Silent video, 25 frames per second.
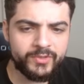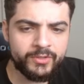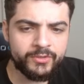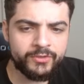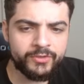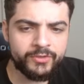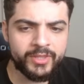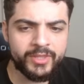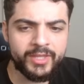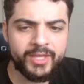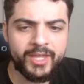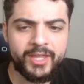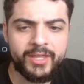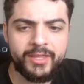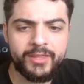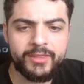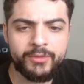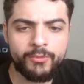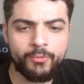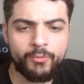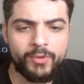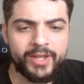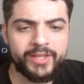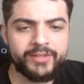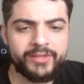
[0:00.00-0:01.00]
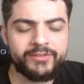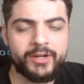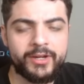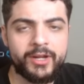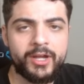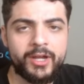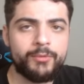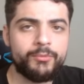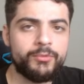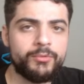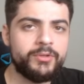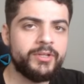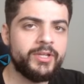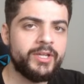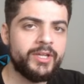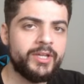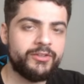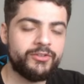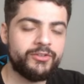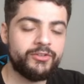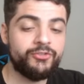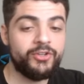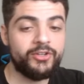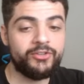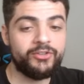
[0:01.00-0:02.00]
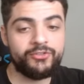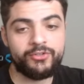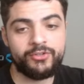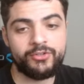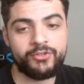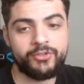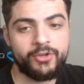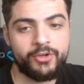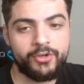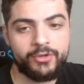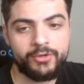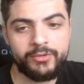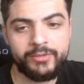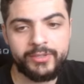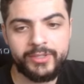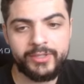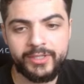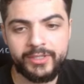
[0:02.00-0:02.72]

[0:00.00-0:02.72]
So they're the ways that I would suggest you to go,